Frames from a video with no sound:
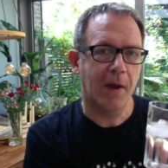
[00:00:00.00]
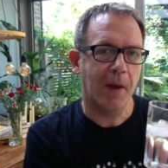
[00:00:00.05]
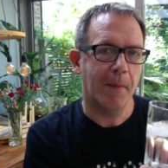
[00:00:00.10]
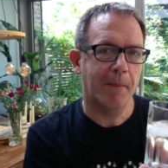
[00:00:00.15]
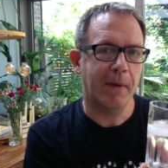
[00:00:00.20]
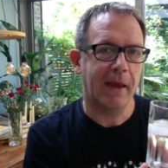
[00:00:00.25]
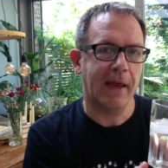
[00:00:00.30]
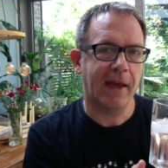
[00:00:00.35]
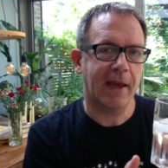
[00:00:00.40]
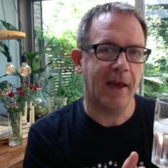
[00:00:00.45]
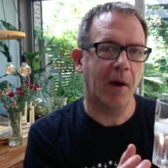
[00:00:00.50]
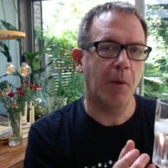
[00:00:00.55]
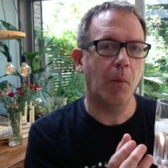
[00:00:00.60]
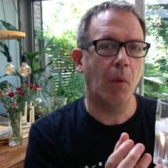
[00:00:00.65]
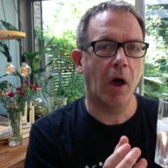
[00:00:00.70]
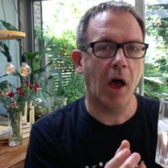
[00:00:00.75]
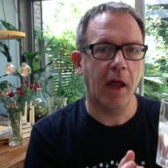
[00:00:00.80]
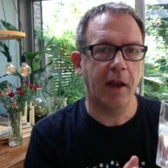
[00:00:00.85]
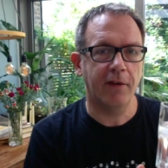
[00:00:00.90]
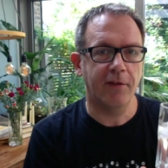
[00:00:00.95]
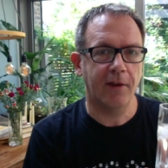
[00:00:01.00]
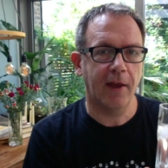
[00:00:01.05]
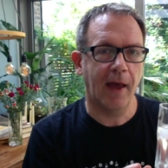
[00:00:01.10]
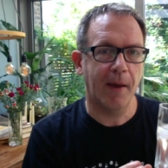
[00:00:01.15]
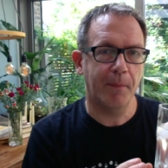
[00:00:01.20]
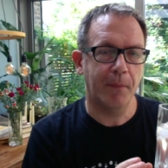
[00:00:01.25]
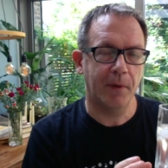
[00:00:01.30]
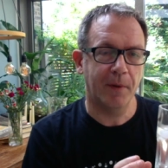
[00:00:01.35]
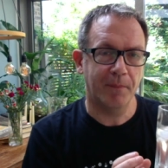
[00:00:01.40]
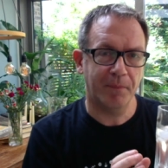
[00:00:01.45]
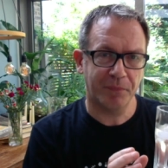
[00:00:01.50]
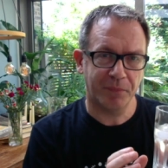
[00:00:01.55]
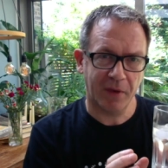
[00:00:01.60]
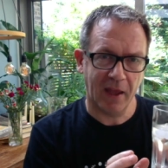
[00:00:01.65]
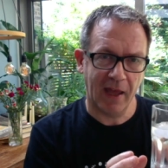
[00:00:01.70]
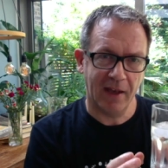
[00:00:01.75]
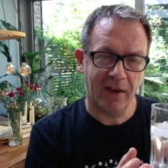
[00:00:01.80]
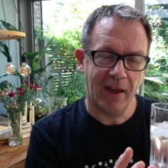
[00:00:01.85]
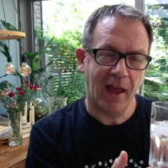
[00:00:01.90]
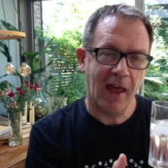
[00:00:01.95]
beaker. Why does it happen?
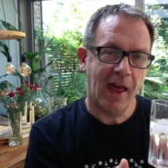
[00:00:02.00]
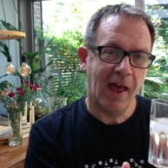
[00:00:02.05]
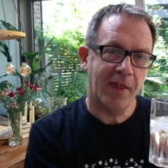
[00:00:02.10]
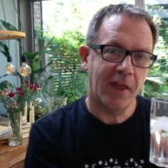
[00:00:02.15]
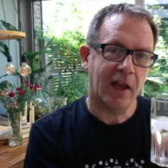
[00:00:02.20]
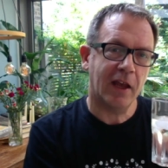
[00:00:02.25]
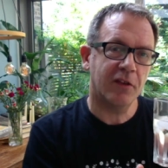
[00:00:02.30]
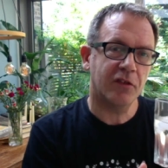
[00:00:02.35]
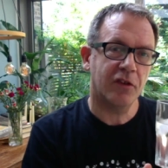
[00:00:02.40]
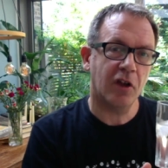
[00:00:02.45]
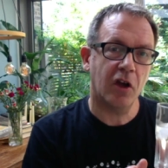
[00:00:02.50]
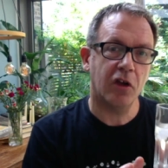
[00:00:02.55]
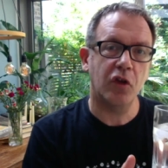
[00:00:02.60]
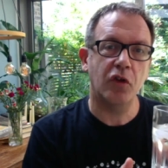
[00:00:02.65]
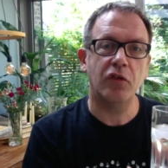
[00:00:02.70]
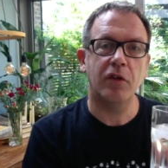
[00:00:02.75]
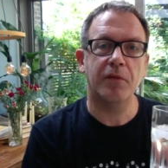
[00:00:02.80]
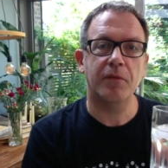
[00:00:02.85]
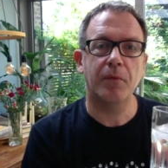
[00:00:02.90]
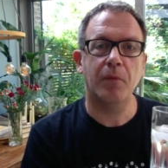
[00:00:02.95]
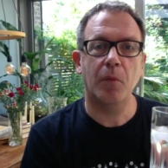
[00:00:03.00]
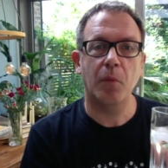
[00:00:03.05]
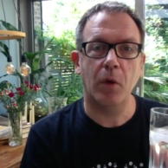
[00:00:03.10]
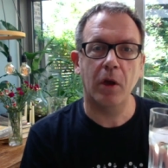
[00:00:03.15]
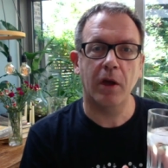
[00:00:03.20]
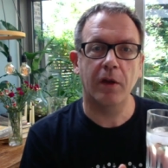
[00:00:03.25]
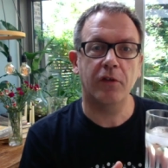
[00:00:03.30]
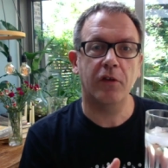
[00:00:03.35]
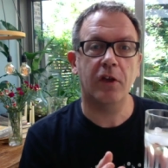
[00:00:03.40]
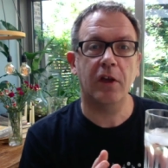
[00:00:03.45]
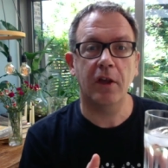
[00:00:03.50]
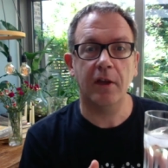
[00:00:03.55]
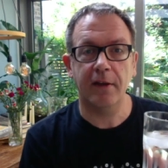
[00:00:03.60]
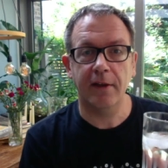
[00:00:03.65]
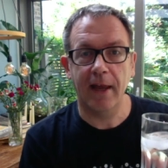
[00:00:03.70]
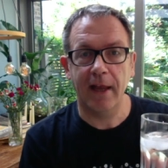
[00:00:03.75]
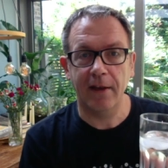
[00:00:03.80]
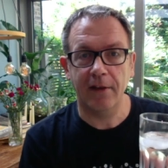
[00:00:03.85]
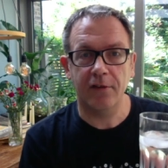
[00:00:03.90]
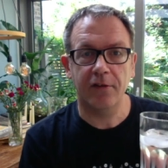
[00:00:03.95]
And they can start using words
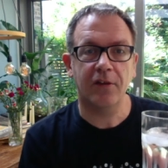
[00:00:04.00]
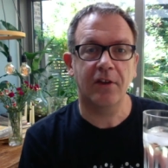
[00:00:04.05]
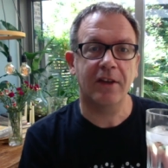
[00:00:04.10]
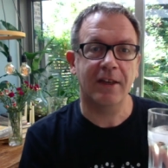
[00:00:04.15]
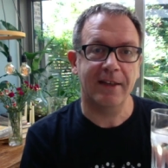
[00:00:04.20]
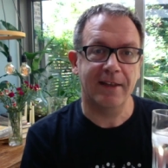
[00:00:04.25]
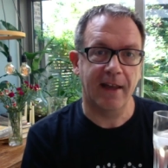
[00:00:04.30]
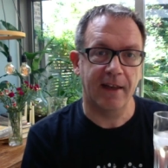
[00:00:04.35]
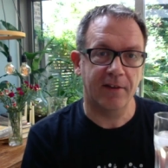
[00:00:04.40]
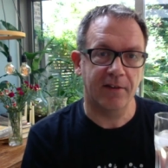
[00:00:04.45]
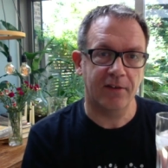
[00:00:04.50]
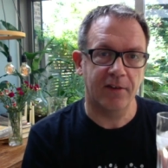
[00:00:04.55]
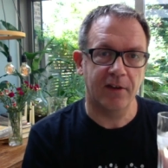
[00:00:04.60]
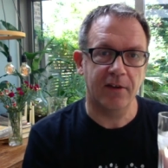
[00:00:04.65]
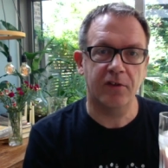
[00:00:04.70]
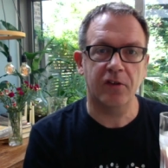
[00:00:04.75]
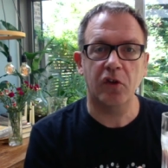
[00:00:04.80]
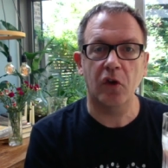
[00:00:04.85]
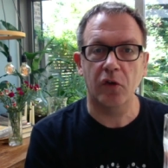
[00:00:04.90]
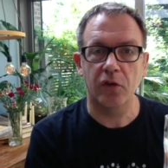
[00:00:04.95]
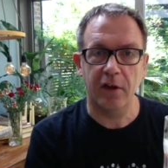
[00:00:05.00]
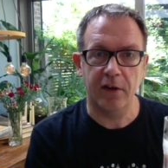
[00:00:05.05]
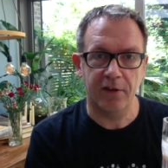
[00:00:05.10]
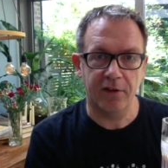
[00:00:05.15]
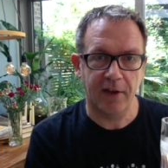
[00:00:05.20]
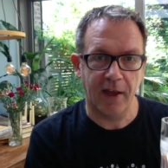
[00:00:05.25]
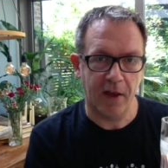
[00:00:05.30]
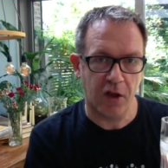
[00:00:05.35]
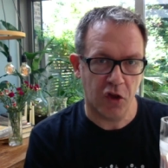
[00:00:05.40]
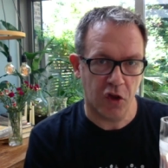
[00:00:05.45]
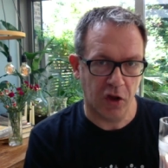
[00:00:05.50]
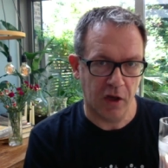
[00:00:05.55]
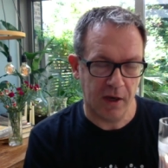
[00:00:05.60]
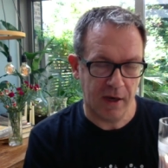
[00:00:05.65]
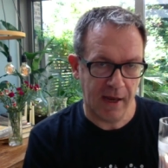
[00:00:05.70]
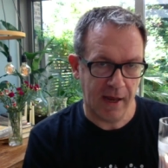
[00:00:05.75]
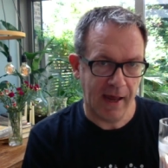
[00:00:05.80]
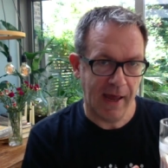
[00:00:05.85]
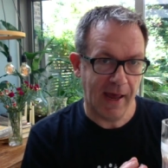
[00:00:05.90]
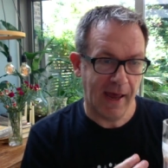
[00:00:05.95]
condense, condenses, condensation
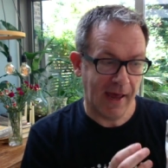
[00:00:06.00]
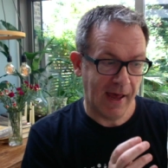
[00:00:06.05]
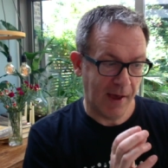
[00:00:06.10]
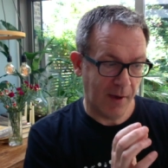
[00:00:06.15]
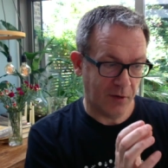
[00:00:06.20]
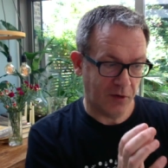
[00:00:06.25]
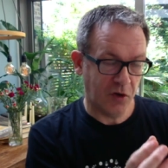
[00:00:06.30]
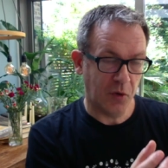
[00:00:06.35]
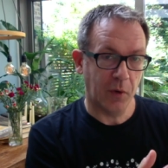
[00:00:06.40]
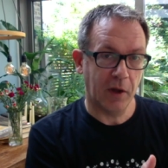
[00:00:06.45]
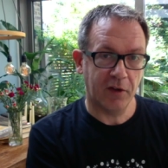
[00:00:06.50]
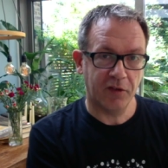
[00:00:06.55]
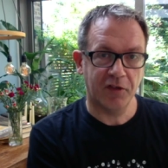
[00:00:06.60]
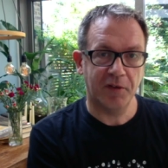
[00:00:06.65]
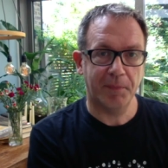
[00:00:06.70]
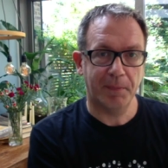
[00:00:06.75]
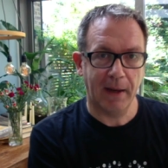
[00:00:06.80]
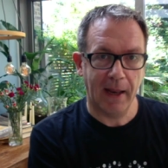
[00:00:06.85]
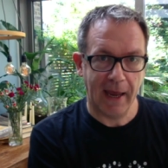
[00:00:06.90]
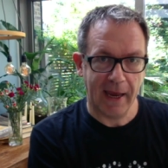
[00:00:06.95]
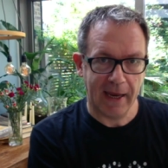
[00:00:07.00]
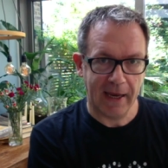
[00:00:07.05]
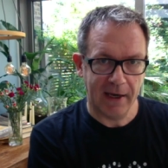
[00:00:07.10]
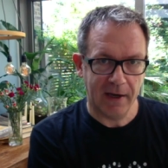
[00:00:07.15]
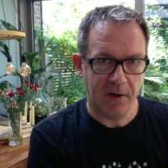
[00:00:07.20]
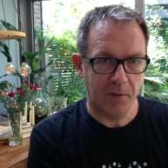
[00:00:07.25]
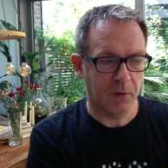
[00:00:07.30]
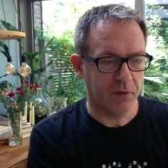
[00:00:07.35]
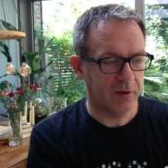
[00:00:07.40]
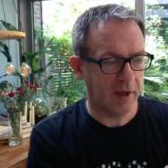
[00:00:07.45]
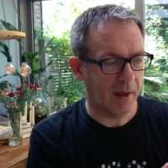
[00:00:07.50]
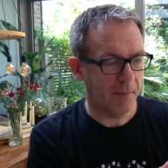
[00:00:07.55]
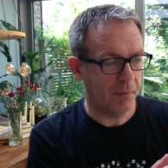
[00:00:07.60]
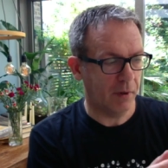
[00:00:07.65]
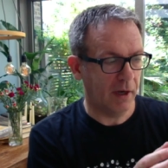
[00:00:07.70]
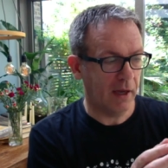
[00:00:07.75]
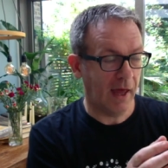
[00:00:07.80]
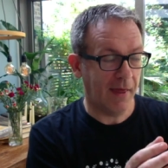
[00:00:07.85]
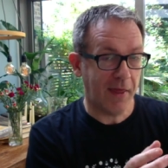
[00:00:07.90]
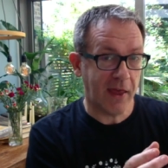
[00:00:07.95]
to explain what's
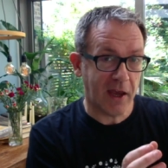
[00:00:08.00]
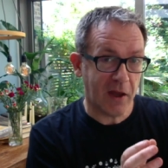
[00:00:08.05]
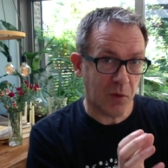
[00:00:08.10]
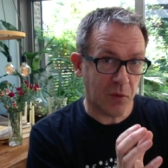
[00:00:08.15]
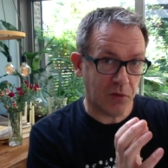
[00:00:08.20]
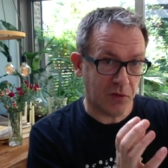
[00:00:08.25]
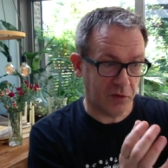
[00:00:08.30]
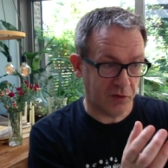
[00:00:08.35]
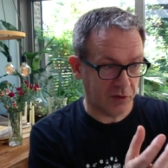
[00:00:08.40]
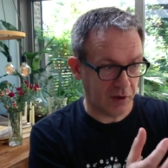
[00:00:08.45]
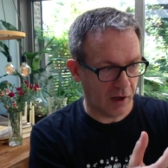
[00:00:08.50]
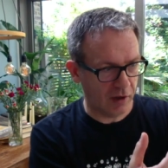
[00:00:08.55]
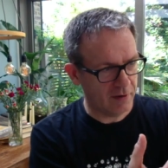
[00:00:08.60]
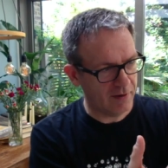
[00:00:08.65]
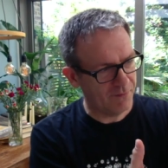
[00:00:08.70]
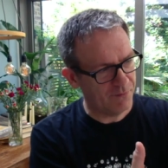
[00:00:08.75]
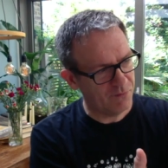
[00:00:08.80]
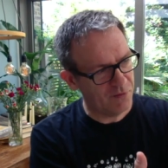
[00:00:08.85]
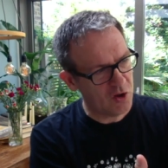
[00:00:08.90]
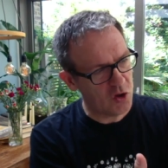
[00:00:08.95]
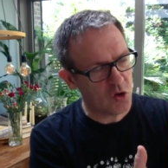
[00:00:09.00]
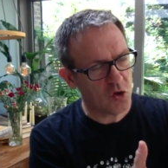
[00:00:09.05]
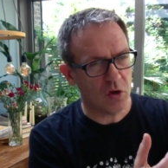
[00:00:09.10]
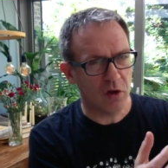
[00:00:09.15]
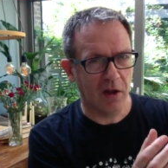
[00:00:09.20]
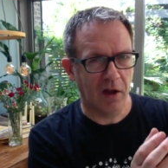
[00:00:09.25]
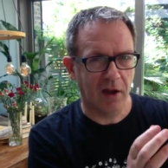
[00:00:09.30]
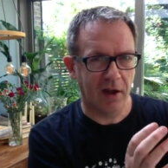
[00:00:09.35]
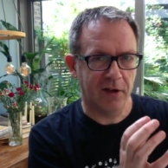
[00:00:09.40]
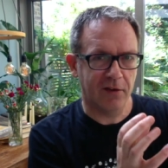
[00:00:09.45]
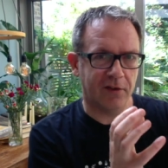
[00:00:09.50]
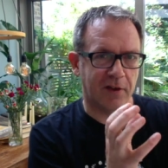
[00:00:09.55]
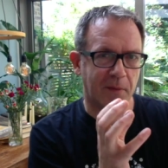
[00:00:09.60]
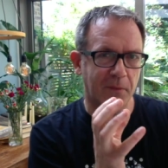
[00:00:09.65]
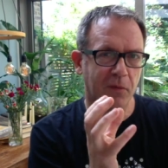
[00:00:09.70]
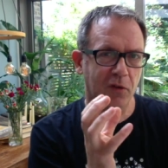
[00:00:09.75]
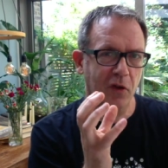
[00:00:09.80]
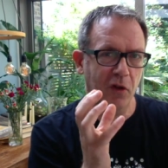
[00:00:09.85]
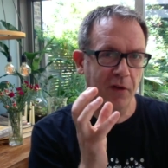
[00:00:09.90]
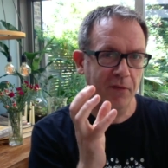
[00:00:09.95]
happening. And they can also start to visualize
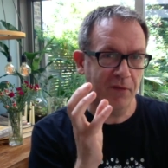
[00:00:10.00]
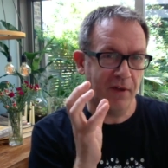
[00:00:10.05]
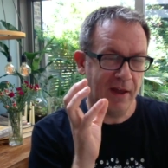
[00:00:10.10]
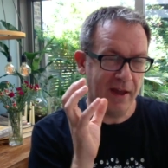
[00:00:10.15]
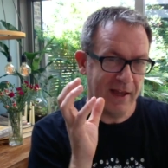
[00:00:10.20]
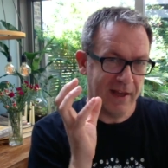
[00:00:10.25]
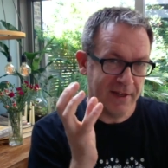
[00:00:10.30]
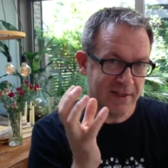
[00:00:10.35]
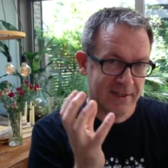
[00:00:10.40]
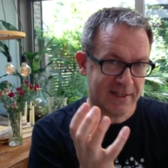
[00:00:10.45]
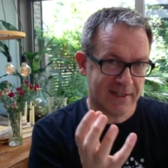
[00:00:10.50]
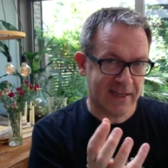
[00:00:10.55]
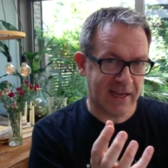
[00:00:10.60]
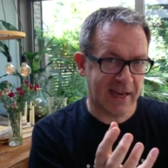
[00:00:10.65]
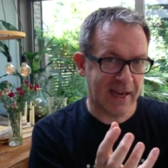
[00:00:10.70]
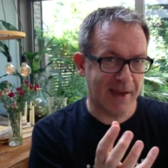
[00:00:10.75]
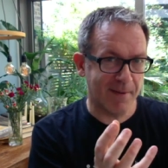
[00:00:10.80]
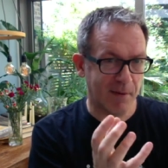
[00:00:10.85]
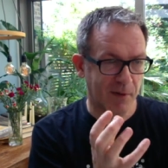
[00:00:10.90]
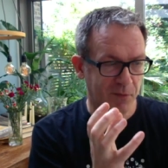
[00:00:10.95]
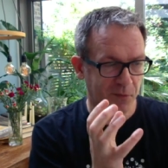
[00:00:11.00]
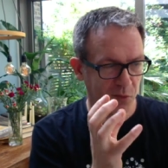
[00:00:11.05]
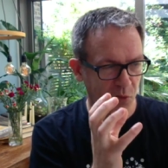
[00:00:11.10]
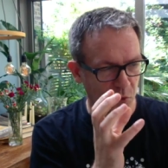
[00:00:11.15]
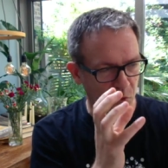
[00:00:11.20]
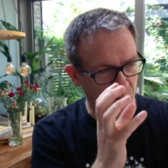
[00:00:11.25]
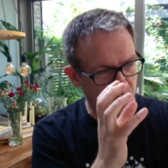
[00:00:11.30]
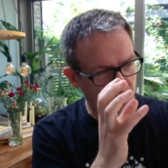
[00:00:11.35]
some sort of schema for